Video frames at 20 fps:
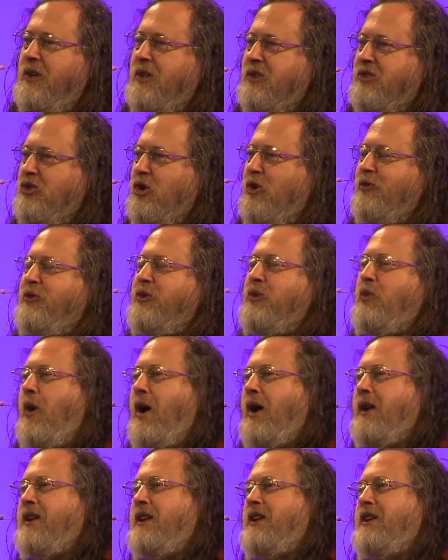So if you
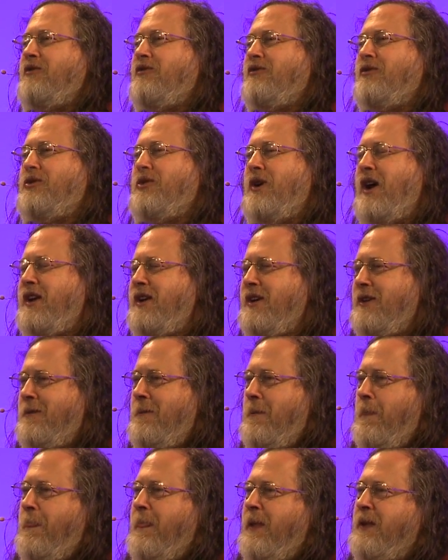want to give credit
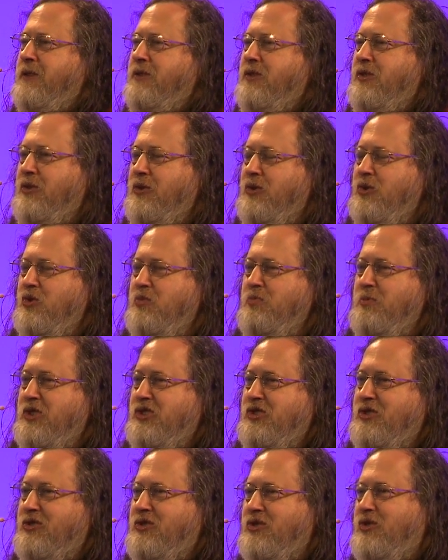to
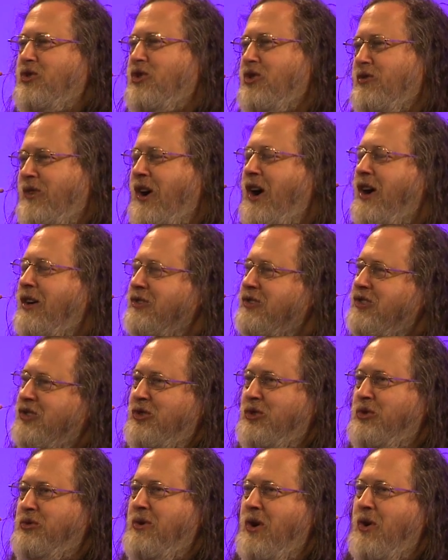Mr. Torvalds,
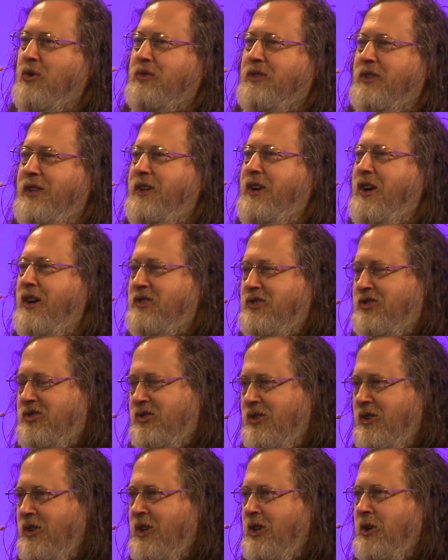who wrote Linux,
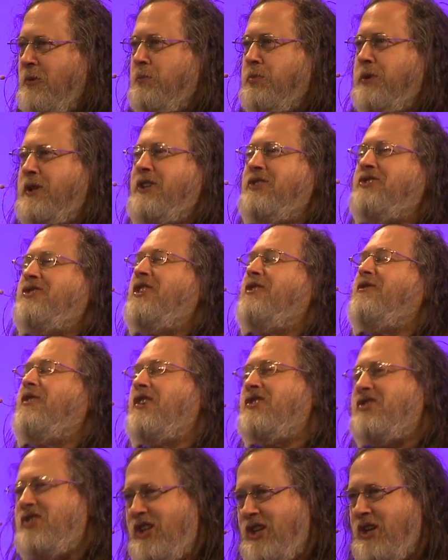please give
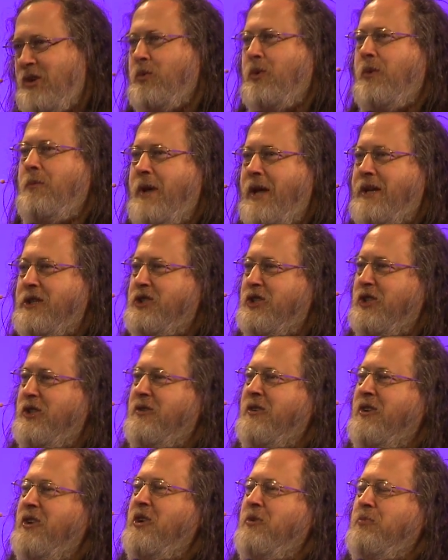us equal
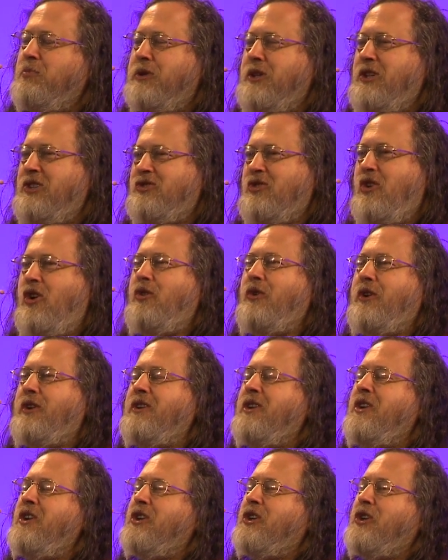mention. Please call it
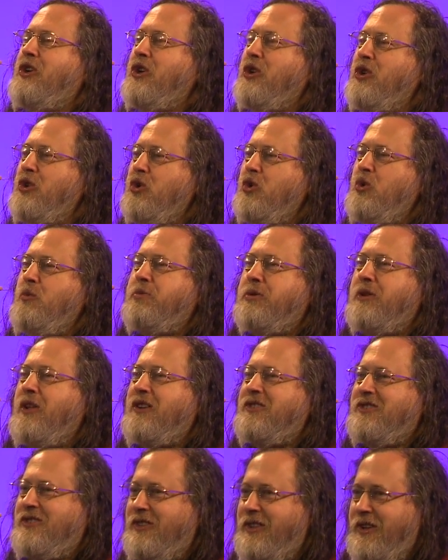GNU
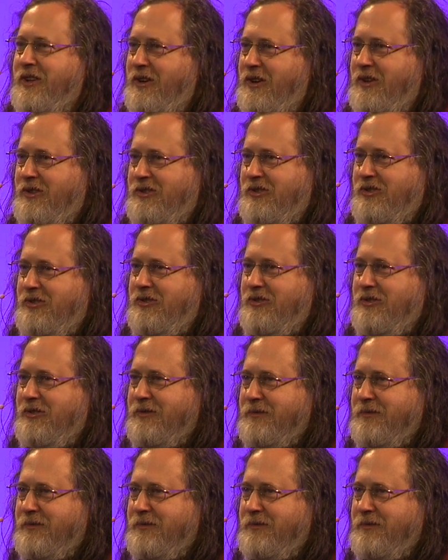plus Linux.